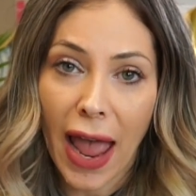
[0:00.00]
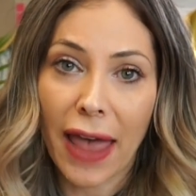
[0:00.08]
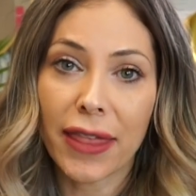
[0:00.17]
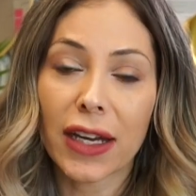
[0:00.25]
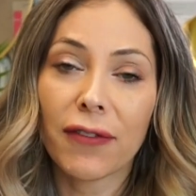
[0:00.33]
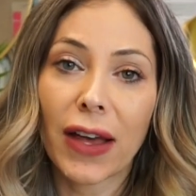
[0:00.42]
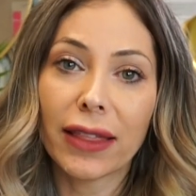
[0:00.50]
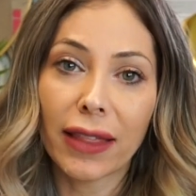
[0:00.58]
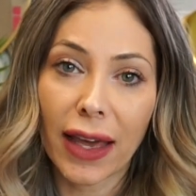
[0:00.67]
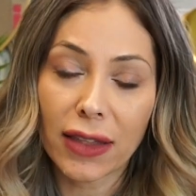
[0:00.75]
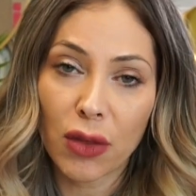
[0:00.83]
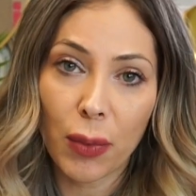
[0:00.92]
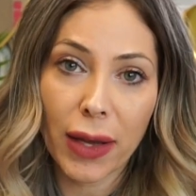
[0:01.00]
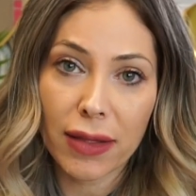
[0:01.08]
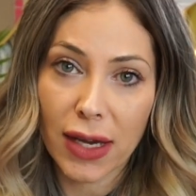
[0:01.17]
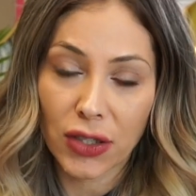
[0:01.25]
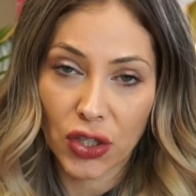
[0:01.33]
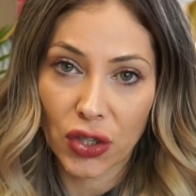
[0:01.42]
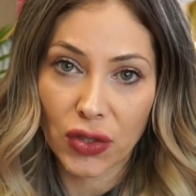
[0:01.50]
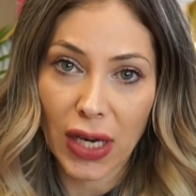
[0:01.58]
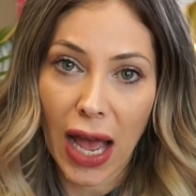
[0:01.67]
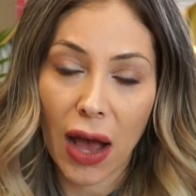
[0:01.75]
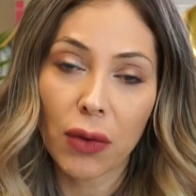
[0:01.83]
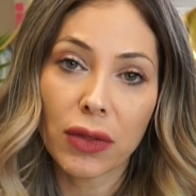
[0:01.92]
and then if I like the way that turned
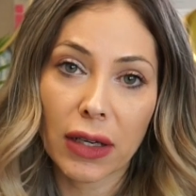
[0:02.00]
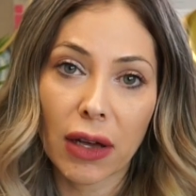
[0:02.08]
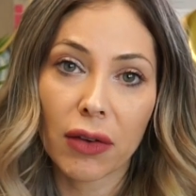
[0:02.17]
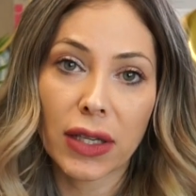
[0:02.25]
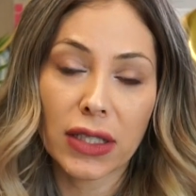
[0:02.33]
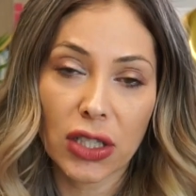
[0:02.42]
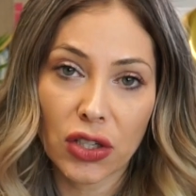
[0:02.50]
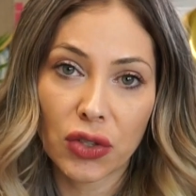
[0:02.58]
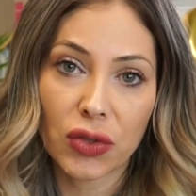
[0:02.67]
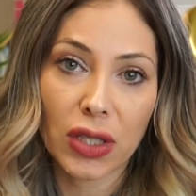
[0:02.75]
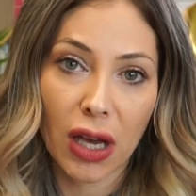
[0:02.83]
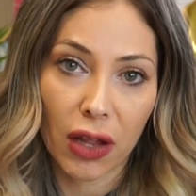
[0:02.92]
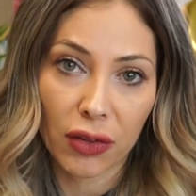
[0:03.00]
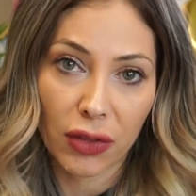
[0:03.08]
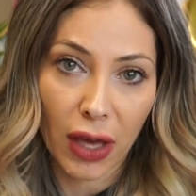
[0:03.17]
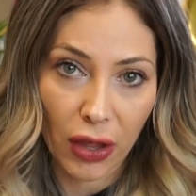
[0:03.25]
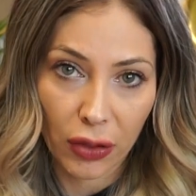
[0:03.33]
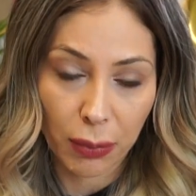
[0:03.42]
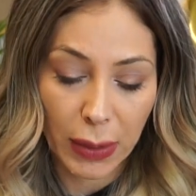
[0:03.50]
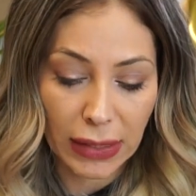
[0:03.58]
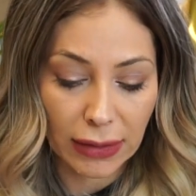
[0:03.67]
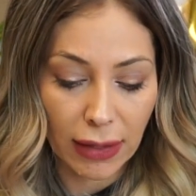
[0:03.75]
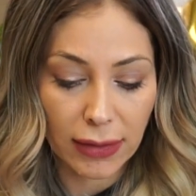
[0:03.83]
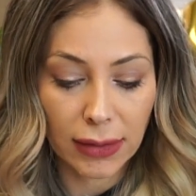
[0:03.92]
out, then I'll continue to color the other
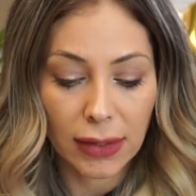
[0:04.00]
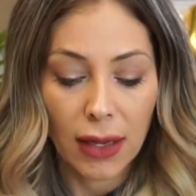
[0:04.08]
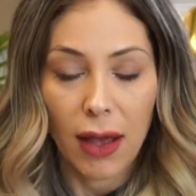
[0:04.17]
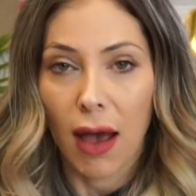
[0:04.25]
pieces.